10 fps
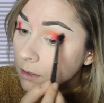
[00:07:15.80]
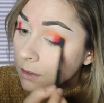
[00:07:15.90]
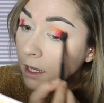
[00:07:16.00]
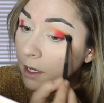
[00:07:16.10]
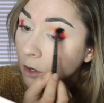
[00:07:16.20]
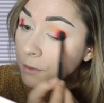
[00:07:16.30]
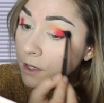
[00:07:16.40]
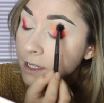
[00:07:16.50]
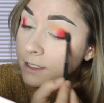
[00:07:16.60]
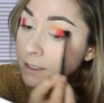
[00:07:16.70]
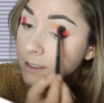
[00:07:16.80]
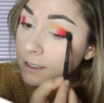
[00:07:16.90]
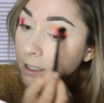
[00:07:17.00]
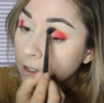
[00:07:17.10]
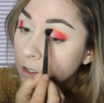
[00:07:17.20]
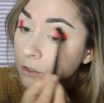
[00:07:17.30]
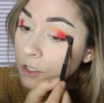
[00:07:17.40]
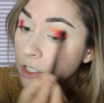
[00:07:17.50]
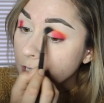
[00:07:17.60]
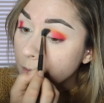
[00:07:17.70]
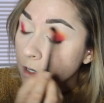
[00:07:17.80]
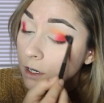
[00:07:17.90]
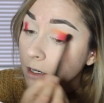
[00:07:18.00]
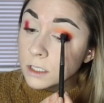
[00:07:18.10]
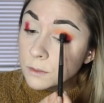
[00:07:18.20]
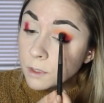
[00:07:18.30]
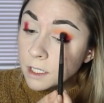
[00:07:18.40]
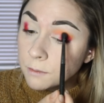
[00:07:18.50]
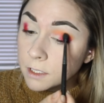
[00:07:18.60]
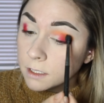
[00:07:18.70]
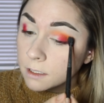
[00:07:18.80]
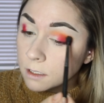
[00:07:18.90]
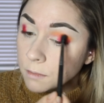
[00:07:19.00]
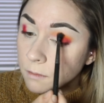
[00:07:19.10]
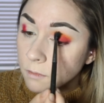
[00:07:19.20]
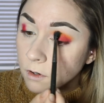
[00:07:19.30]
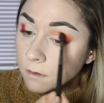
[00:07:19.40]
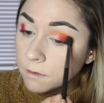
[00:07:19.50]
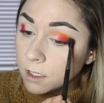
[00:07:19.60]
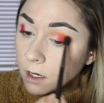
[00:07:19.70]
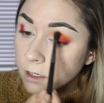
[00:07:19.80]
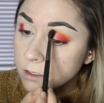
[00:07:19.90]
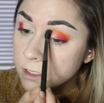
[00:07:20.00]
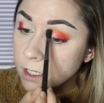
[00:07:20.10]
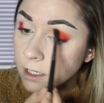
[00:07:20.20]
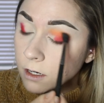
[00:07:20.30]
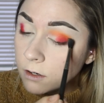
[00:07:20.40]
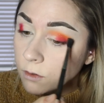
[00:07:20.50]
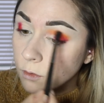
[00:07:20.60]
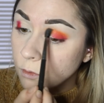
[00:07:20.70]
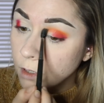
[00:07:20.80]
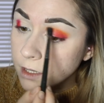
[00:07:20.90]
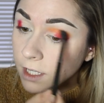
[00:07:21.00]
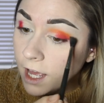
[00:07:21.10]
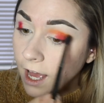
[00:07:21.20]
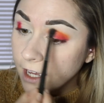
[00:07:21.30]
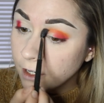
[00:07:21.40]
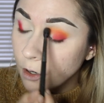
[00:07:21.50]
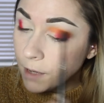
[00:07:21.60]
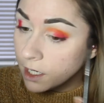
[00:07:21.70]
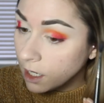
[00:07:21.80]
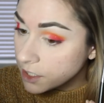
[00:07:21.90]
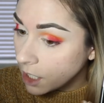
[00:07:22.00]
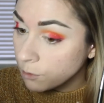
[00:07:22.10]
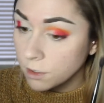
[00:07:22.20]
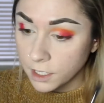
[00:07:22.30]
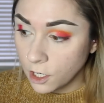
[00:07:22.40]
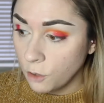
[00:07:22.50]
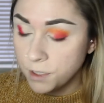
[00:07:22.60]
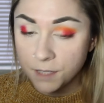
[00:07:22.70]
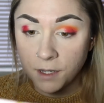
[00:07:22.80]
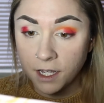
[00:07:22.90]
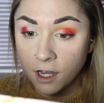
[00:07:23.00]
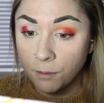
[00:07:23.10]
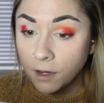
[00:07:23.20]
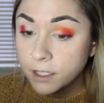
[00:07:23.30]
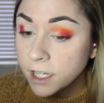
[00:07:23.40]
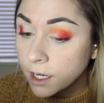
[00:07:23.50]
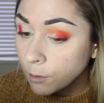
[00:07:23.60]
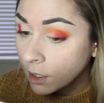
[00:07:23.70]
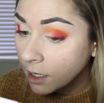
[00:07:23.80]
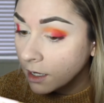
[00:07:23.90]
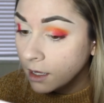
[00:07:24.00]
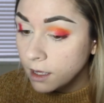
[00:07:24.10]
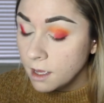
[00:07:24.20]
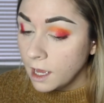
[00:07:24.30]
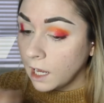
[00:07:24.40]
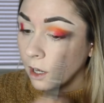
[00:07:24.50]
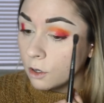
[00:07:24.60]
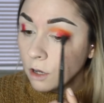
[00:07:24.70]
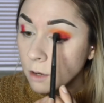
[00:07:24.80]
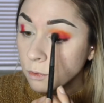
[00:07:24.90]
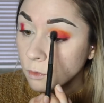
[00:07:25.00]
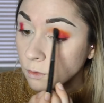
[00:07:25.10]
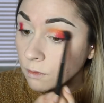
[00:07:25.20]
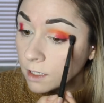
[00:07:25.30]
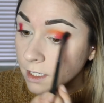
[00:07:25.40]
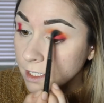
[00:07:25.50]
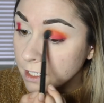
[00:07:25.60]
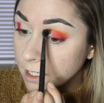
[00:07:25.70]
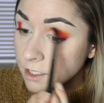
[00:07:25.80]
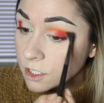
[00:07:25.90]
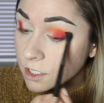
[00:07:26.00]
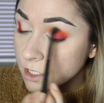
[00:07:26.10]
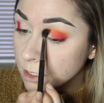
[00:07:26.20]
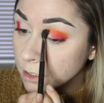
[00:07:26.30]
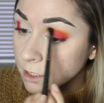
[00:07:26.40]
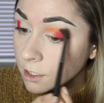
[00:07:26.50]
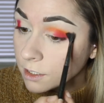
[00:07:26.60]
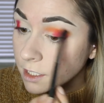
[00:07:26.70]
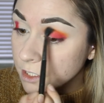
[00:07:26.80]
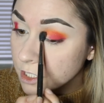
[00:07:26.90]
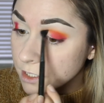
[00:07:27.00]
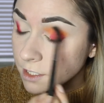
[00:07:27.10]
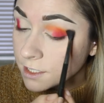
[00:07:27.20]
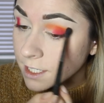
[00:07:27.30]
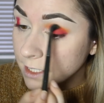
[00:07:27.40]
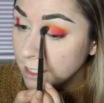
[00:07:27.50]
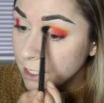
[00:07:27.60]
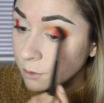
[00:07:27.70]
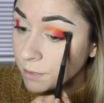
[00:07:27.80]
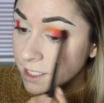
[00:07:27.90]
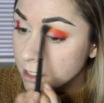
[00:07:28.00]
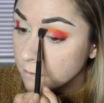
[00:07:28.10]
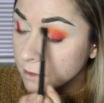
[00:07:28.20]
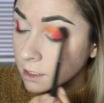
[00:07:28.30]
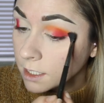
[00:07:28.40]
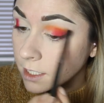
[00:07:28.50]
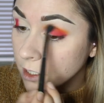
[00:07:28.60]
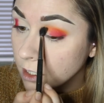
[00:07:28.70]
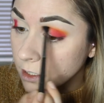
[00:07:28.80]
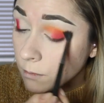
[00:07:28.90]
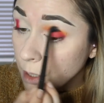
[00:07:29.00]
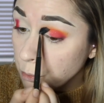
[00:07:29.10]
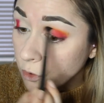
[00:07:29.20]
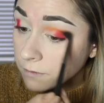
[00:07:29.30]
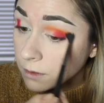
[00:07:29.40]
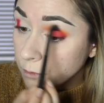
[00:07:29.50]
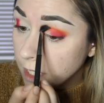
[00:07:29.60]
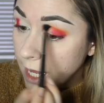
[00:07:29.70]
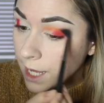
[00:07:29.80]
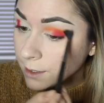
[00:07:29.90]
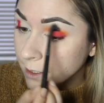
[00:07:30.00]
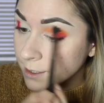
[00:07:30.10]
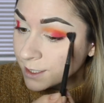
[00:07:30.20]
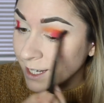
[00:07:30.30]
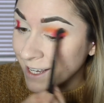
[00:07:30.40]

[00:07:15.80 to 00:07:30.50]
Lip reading: I hope you guys can see the little shimmer. Just went in with a little bit more of the Art Deco. What the heck? Oh my gosh, I really hope it's picking up on camera. How pretty. It's just literally, it just looks like little bits of glitter. My boyfriend would hate this.